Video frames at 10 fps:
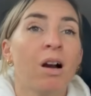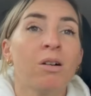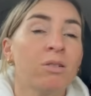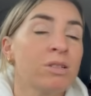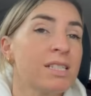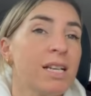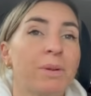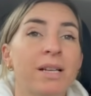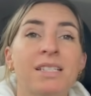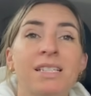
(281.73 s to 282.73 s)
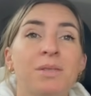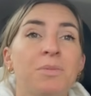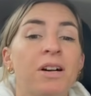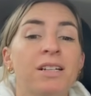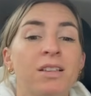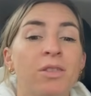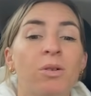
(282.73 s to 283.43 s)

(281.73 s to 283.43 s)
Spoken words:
I honestly, pleasantly surprised. I thought it